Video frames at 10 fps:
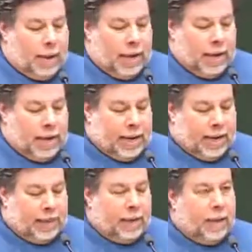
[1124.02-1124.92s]

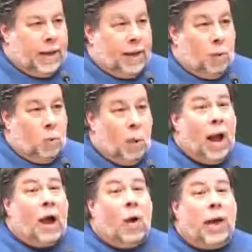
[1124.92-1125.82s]
And
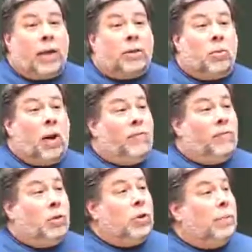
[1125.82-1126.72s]
wow, I got to write
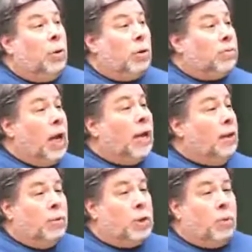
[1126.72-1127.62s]
Fortran programs.
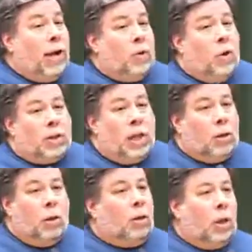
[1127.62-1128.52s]
It was a great course. I
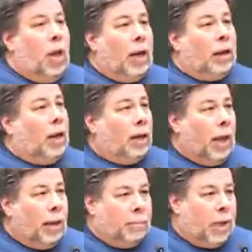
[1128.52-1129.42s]
learned a lot. I got an
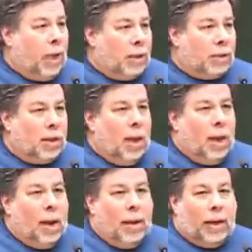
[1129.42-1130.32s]
A plus,
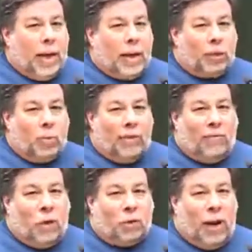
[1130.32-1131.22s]
and I got to write
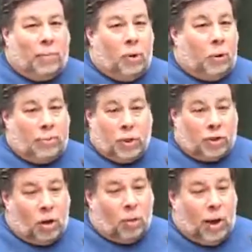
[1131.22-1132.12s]
Fortran programs. So I
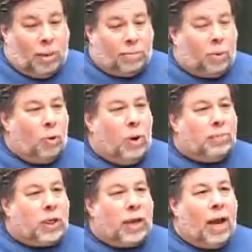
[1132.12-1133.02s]
started writing
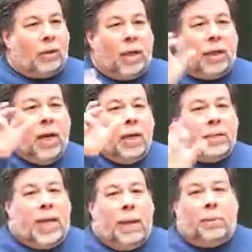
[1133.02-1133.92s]
programs that calculated
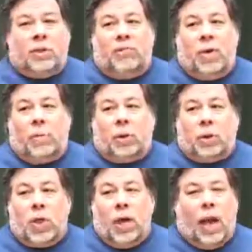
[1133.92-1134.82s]
tables of
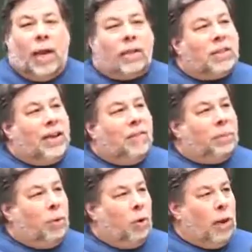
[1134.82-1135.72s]
numbers. I had seven
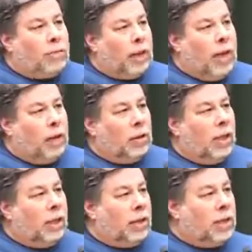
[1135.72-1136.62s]
programs that
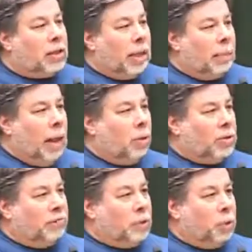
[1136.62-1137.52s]
calculated things like
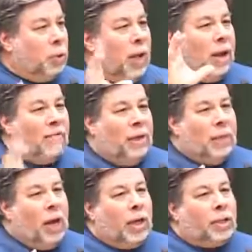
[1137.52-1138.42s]
powers of two,
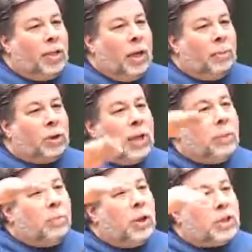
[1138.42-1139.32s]
Fibonacci numbers. They
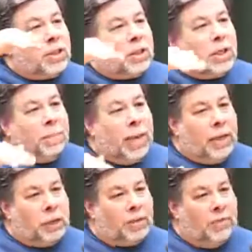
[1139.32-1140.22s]
would print 60
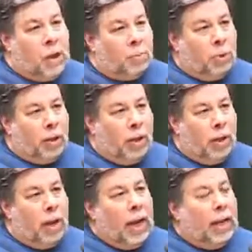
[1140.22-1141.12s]
pages of output
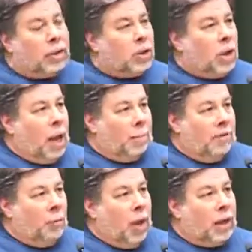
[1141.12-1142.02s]
and stop
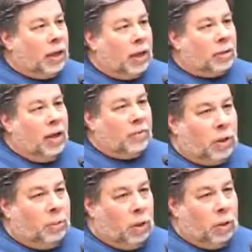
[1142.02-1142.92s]
before I got kicked the
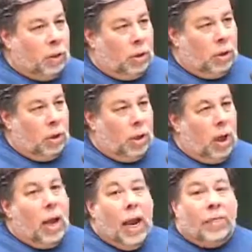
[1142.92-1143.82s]
computer
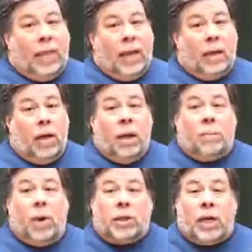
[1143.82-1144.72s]
and then
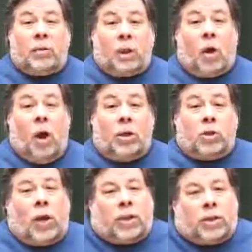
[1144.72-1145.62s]
punch out the cards
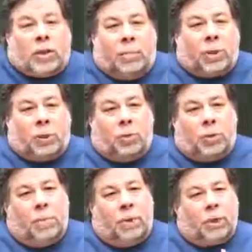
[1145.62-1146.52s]
so I could substitute
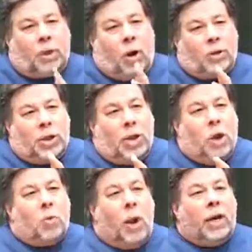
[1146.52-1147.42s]
some punch cards in,
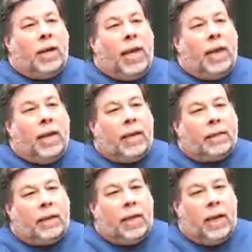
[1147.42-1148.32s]
run it again, and
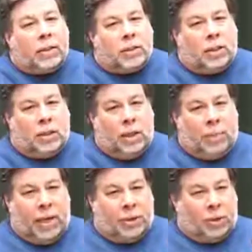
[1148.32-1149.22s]
get the next 60
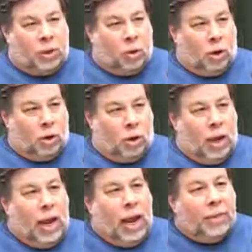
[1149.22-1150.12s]
pages in order.
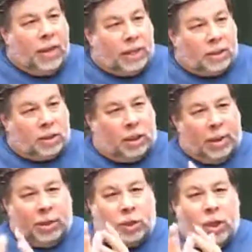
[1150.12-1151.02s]
And the next 60
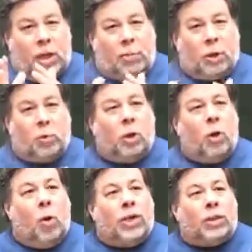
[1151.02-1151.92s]
pages. And the numbers were
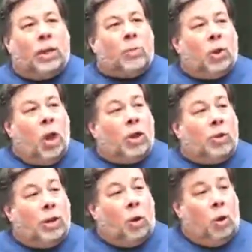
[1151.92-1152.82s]
growing till they were longer
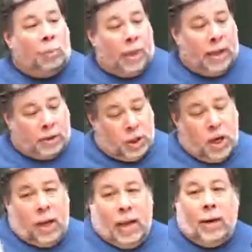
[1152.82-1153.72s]
than a whole page.
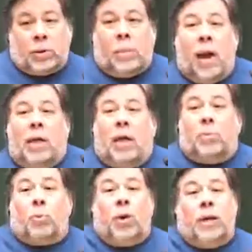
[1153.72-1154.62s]
And I was piling up
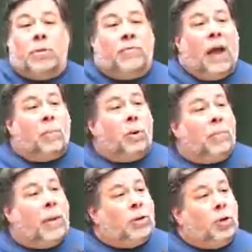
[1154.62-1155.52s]
reams of output
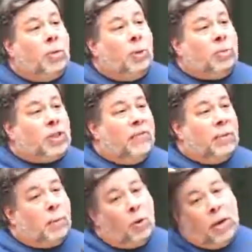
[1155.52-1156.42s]
in my dorm room
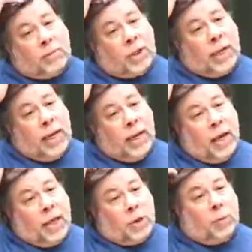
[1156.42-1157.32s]
seven programs a day,
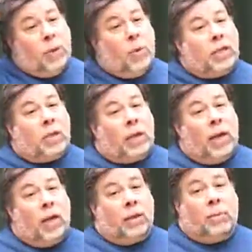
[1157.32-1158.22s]
three runs a
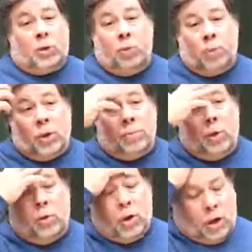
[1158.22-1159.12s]
day on the
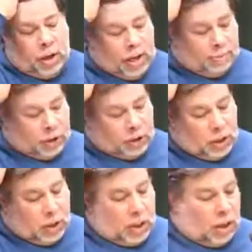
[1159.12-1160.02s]
supercomputer at our campus,
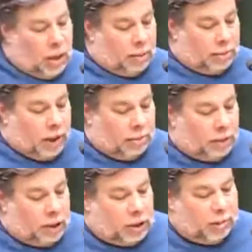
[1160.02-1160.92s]
um, times
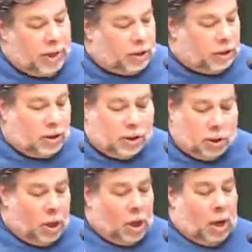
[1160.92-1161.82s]
60 pages
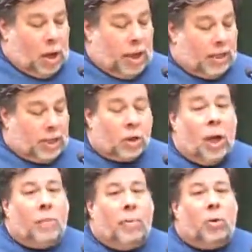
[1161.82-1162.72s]
each. And they
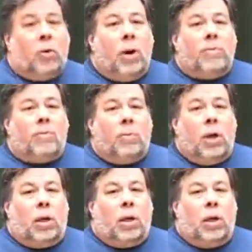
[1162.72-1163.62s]
stopped my programs from
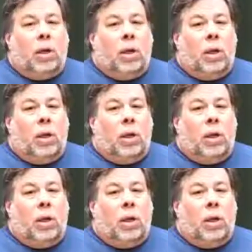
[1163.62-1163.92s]
running.